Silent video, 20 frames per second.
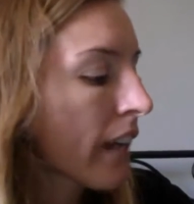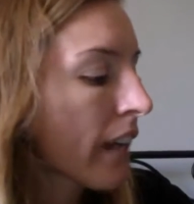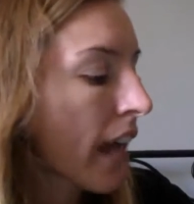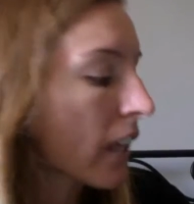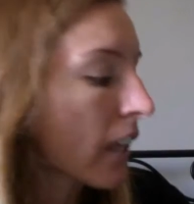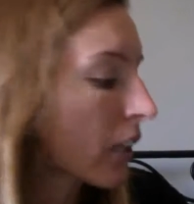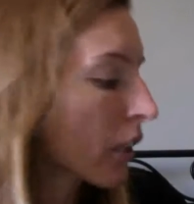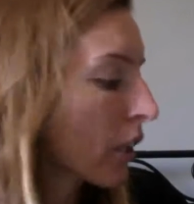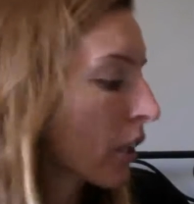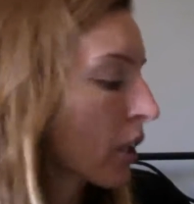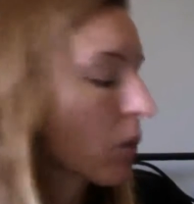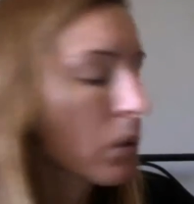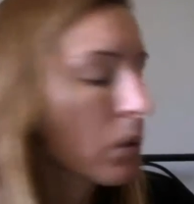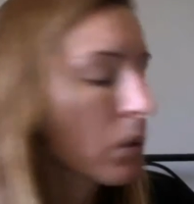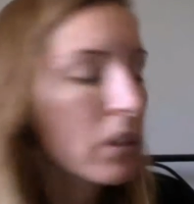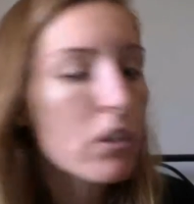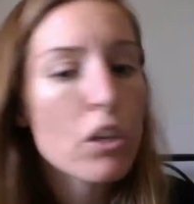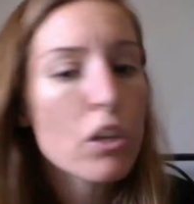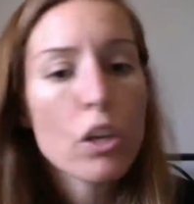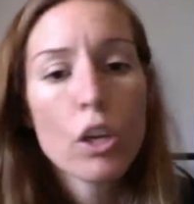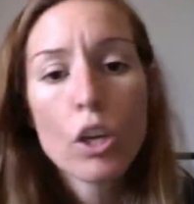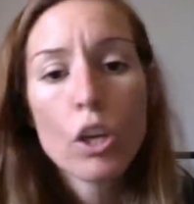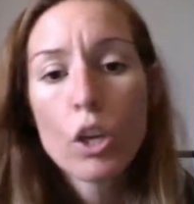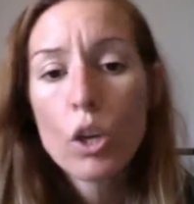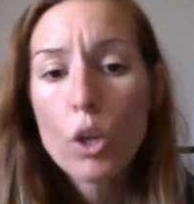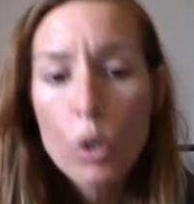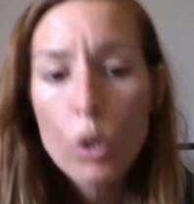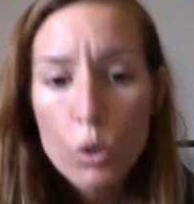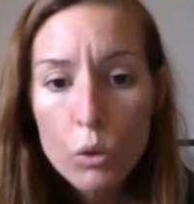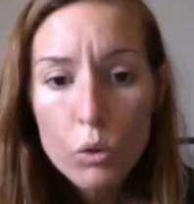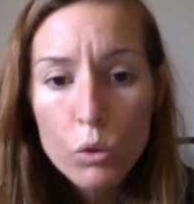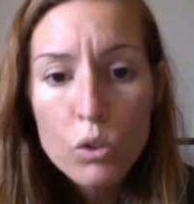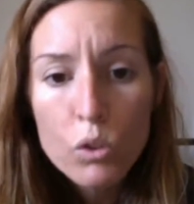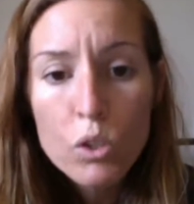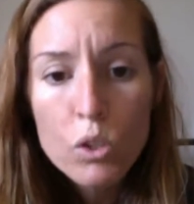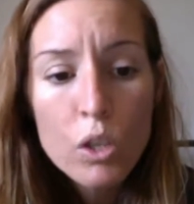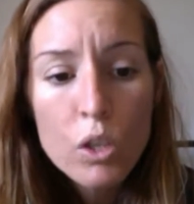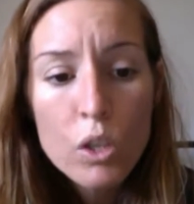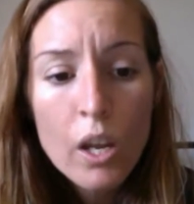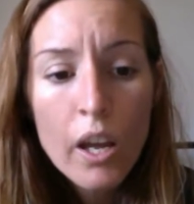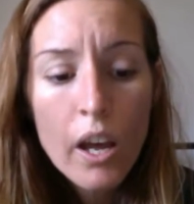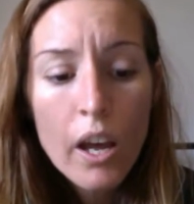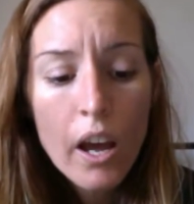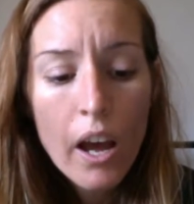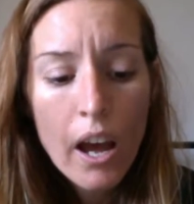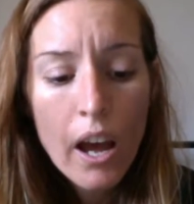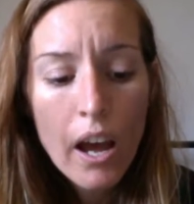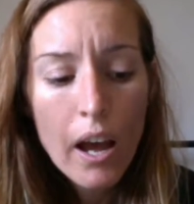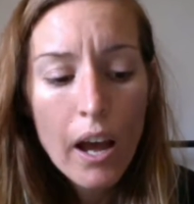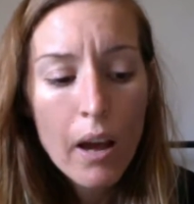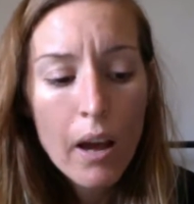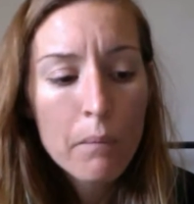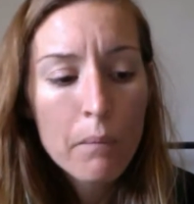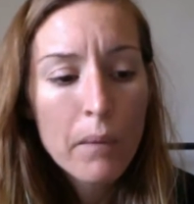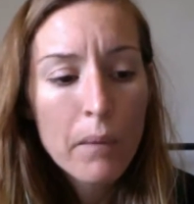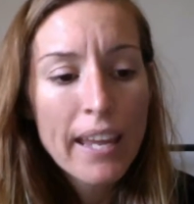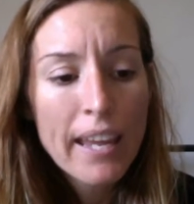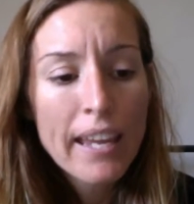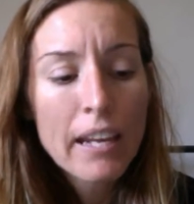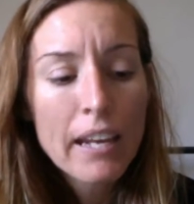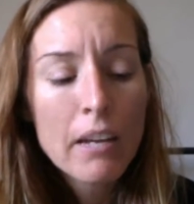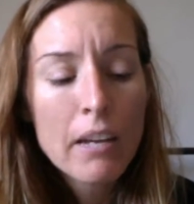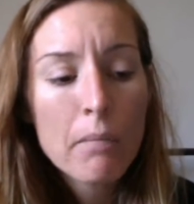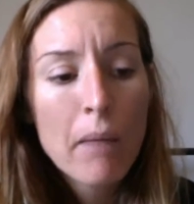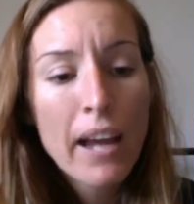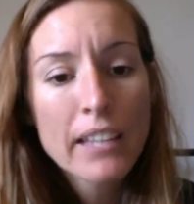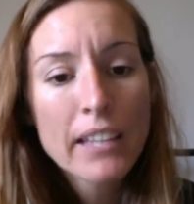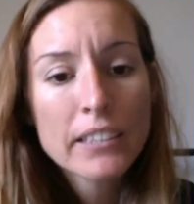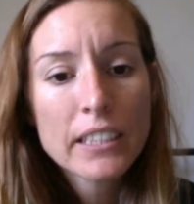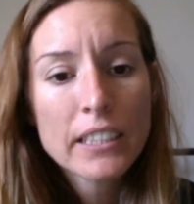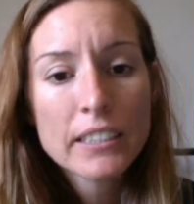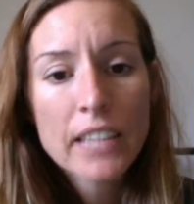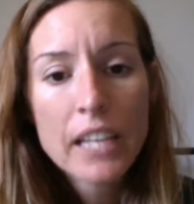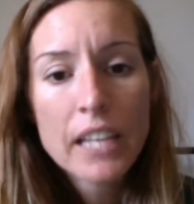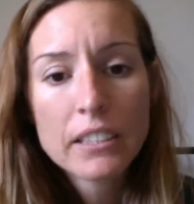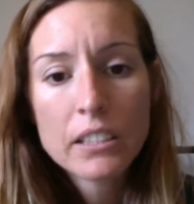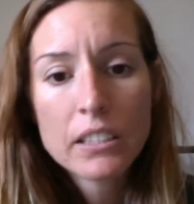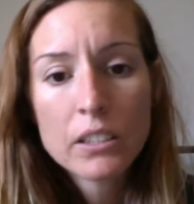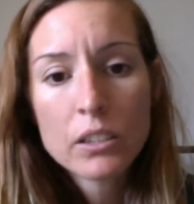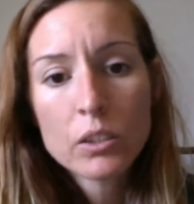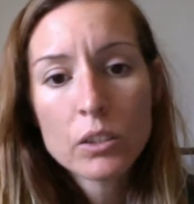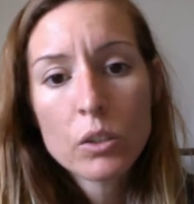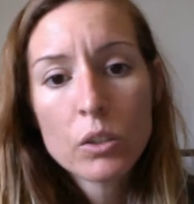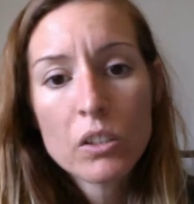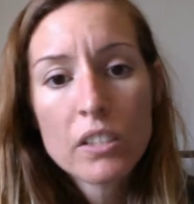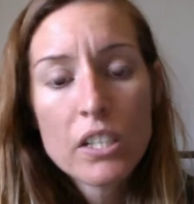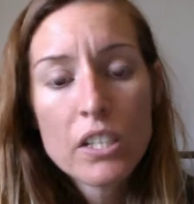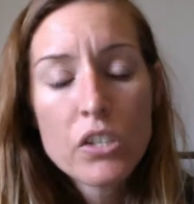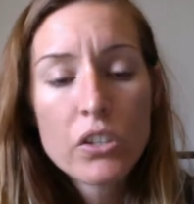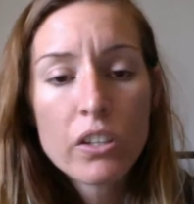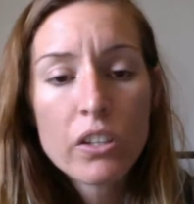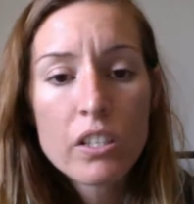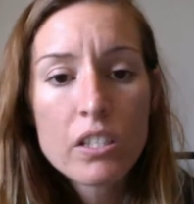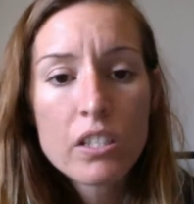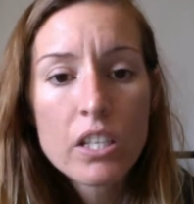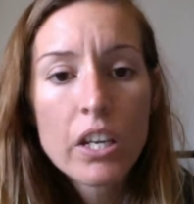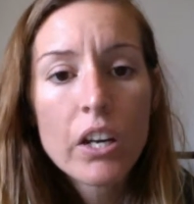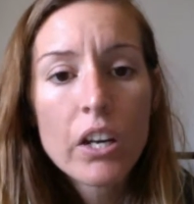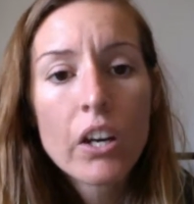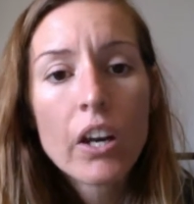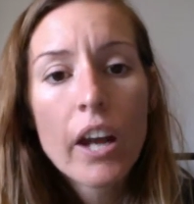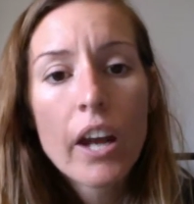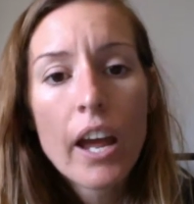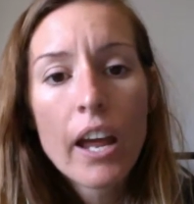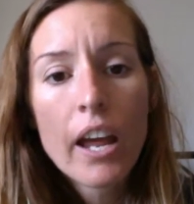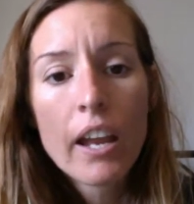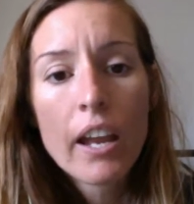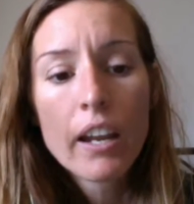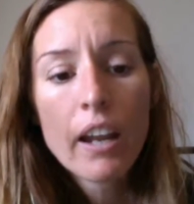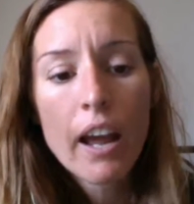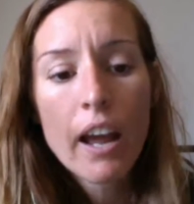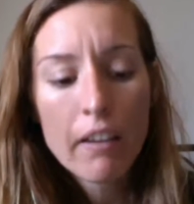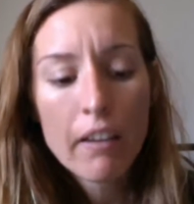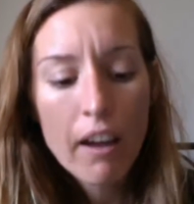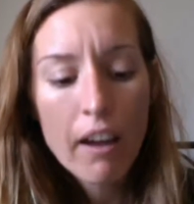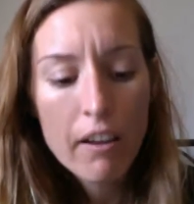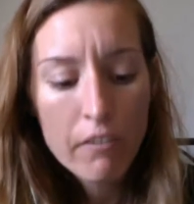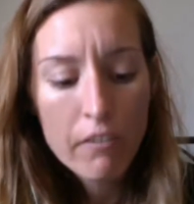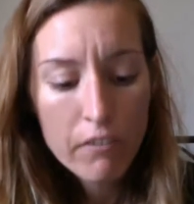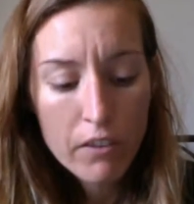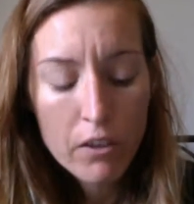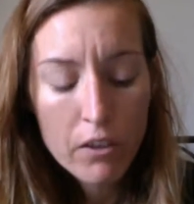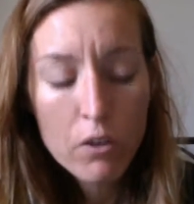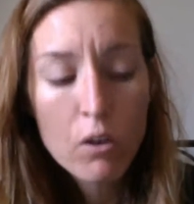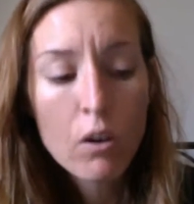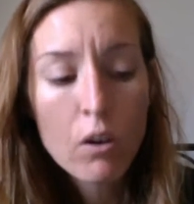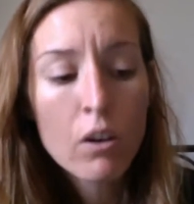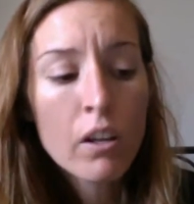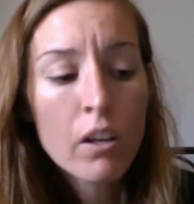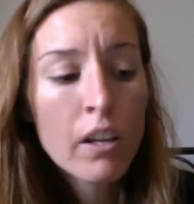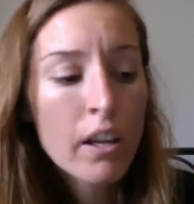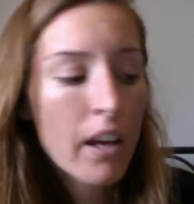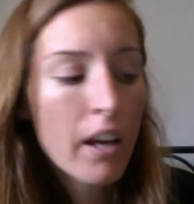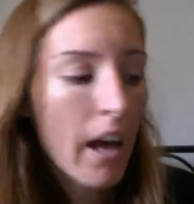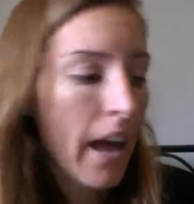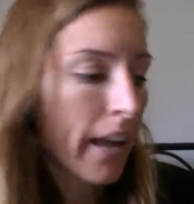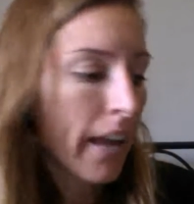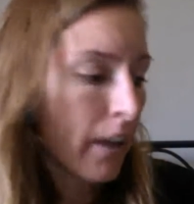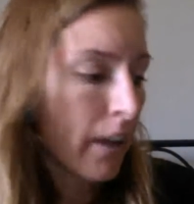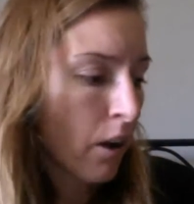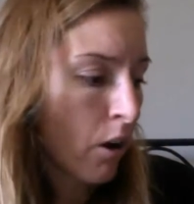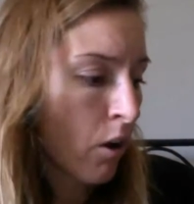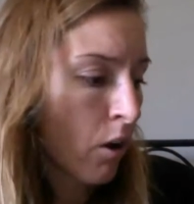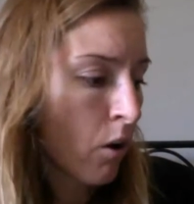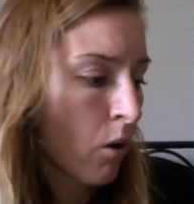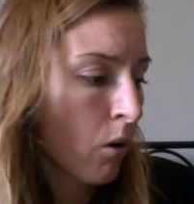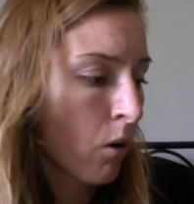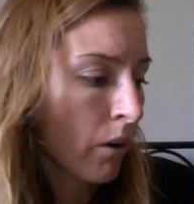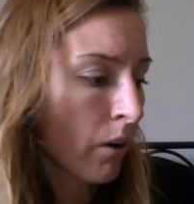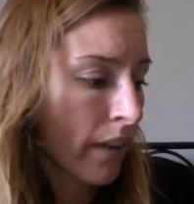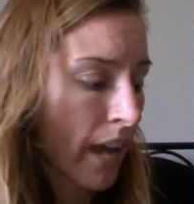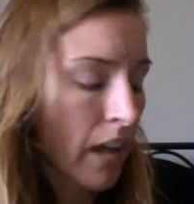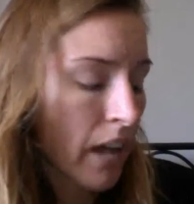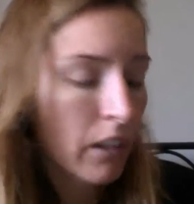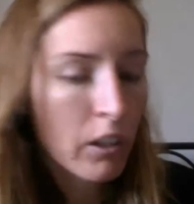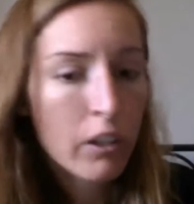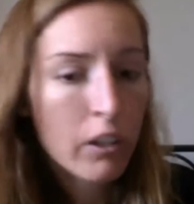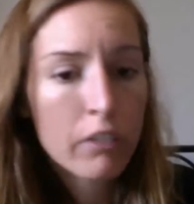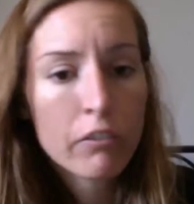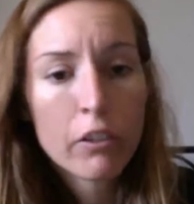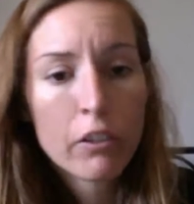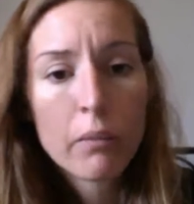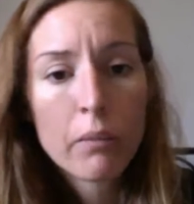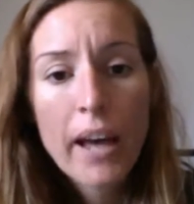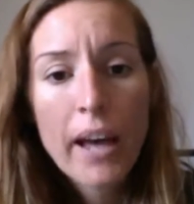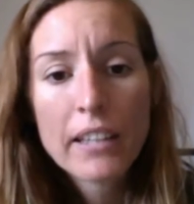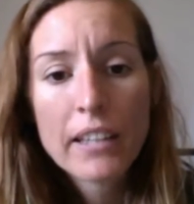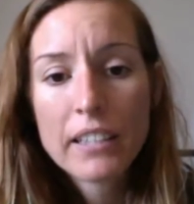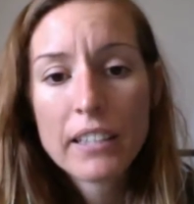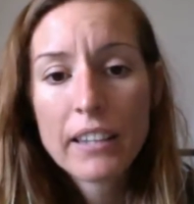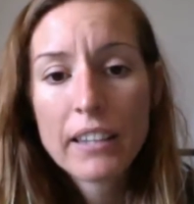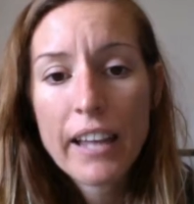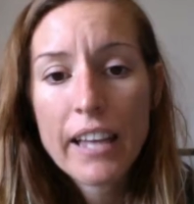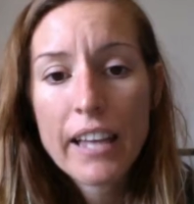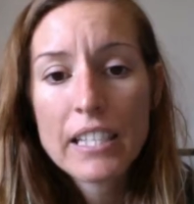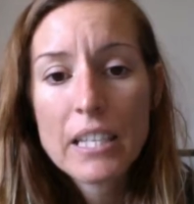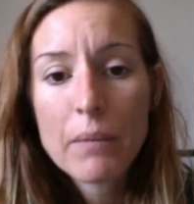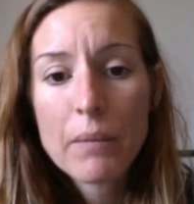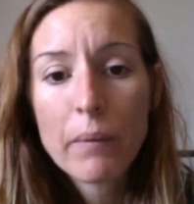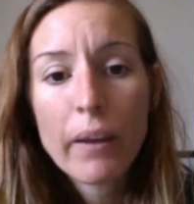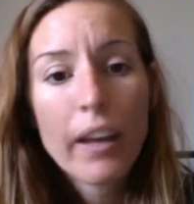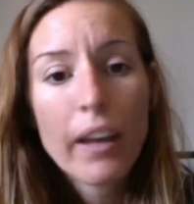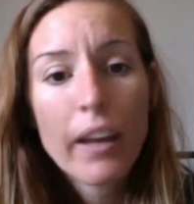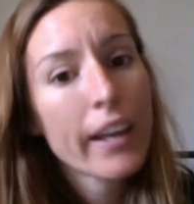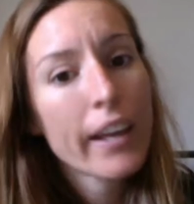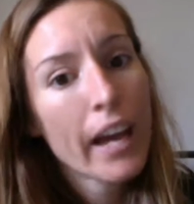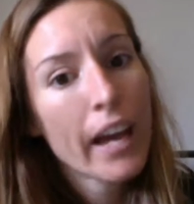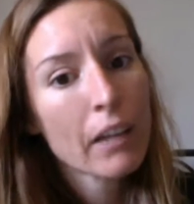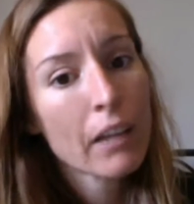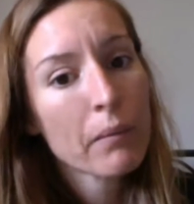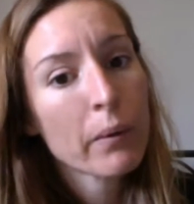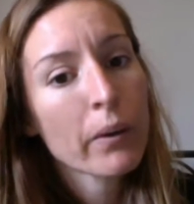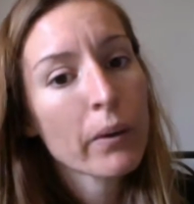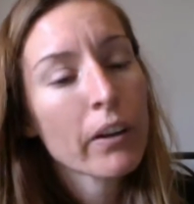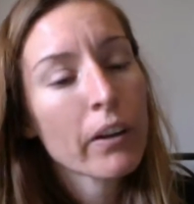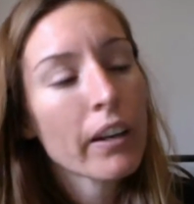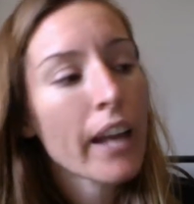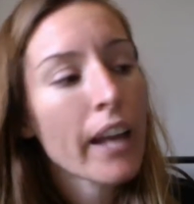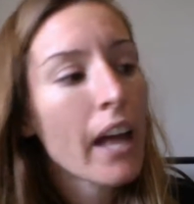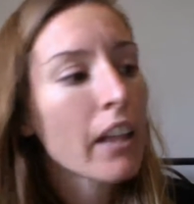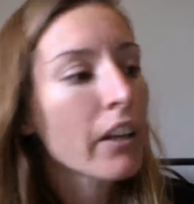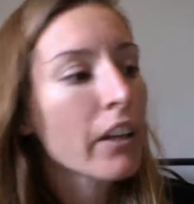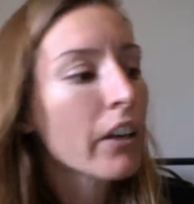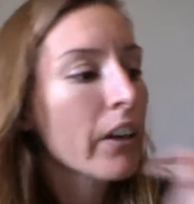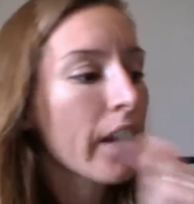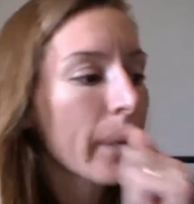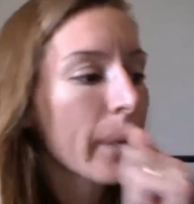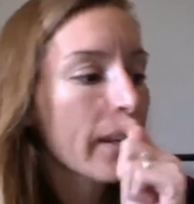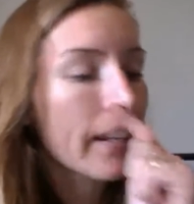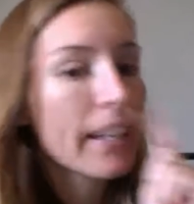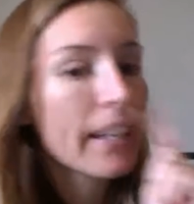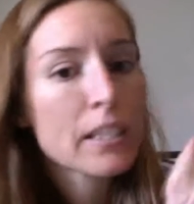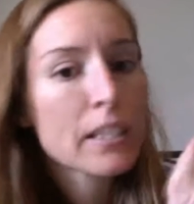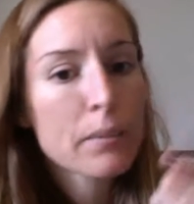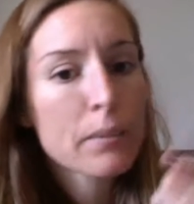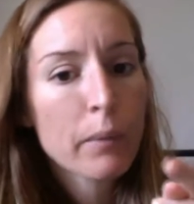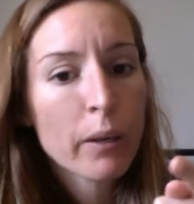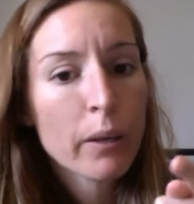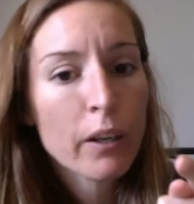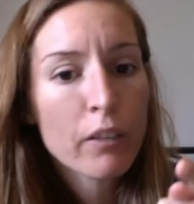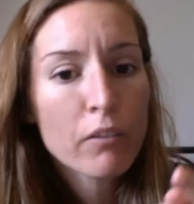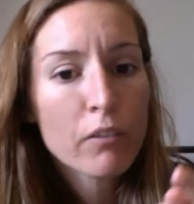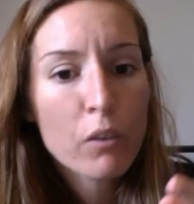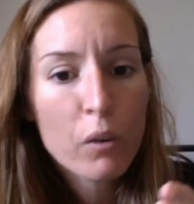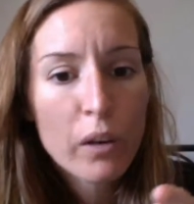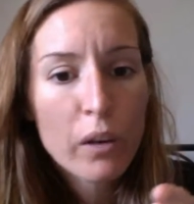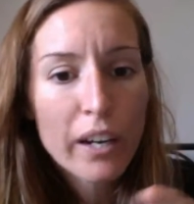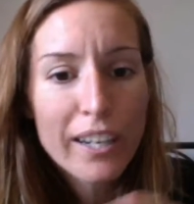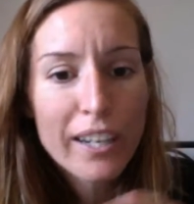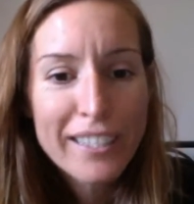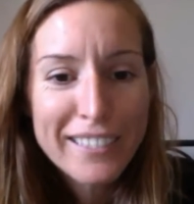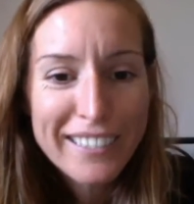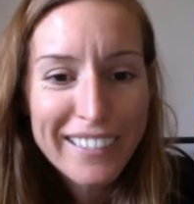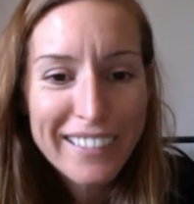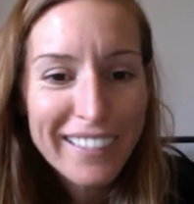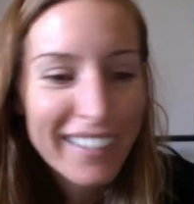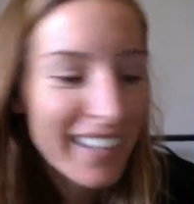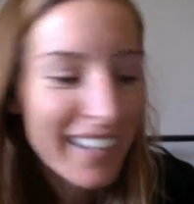Gallagher was huge in my success as a student teacher this year, and I feel I owe Gallagher for passing the TPA, Gallagher and Ginsburg, of course.